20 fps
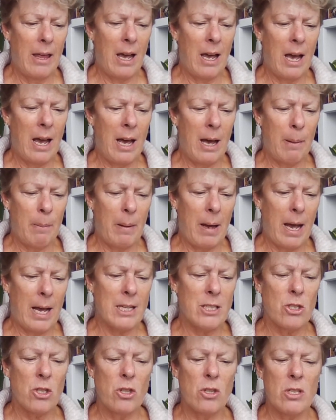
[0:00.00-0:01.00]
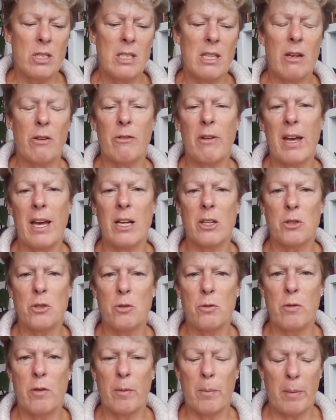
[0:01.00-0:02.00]
ask yourself how
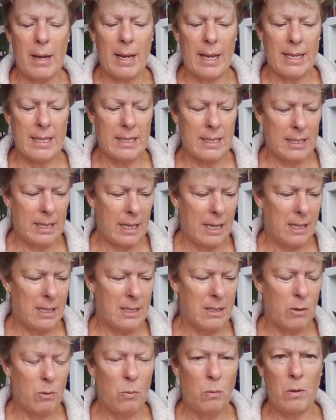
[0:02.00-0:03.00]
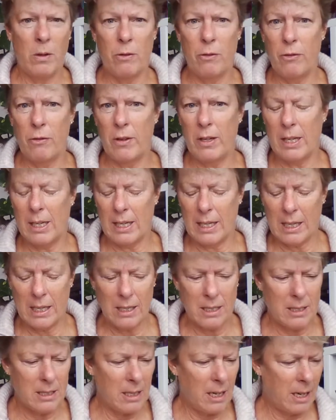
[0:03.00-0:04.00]
to replace that with feeling
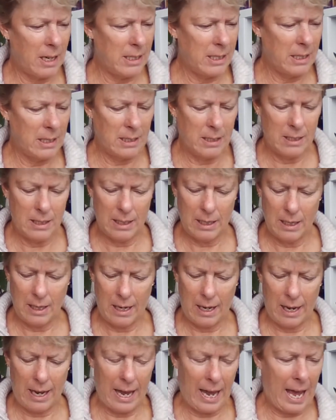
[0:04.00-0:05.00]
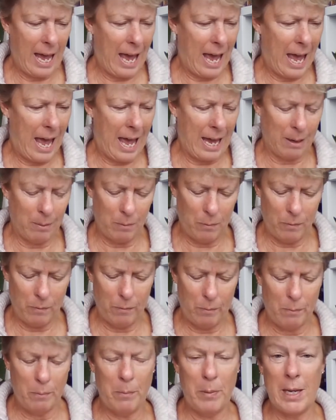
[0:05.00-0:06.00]
excited and
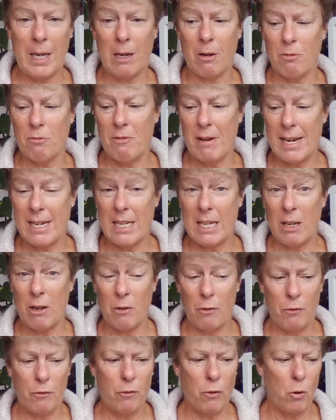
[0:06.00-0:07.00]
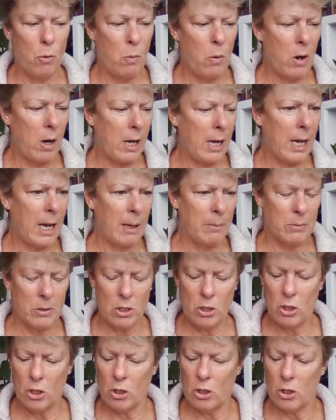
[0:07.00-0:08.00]
being ready for what
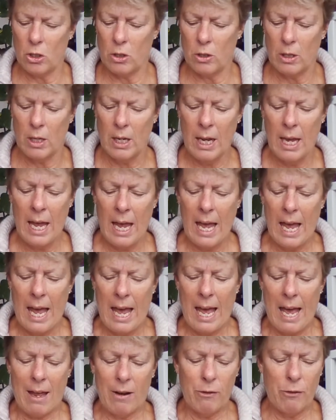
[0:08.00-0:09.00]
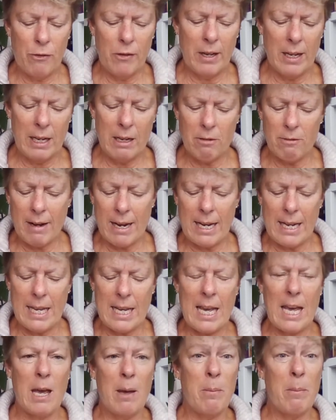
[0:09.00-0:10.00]
comes to you. And feeling ready
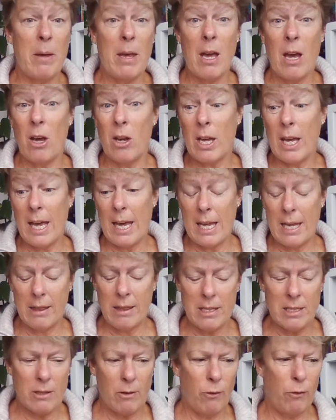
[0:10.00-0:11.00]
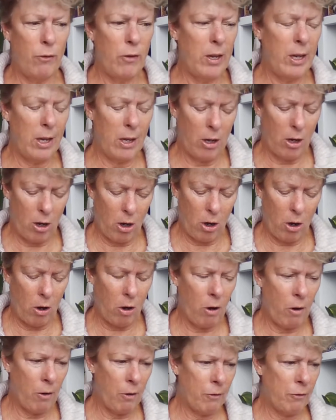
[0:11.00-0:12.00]
can be, okay, there's a fear
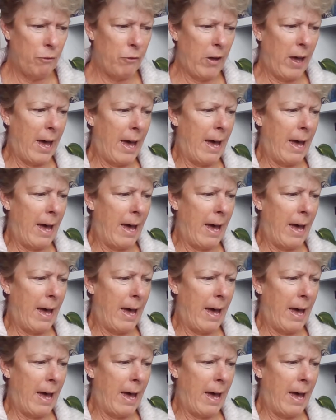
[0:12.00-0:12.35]
of